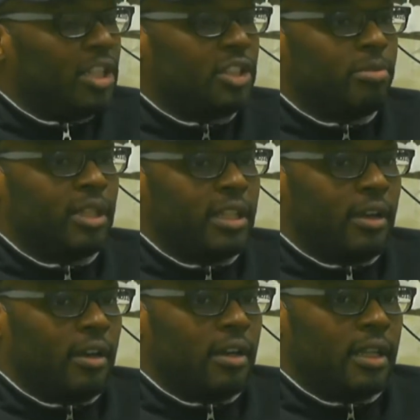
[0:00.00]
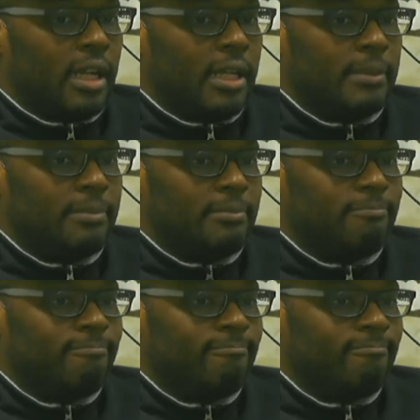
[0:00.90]
pretty hard.
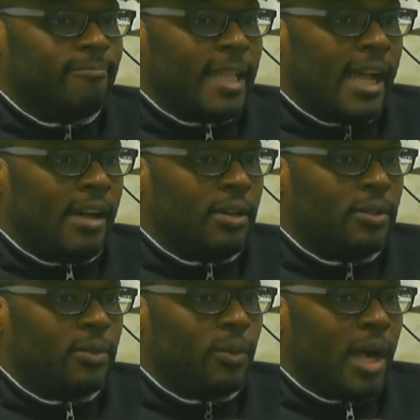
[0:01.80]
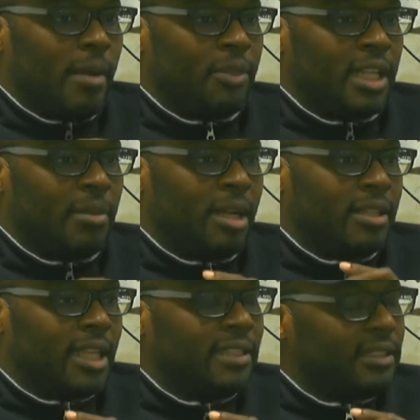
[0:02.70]
Now I'm thinking about K-State.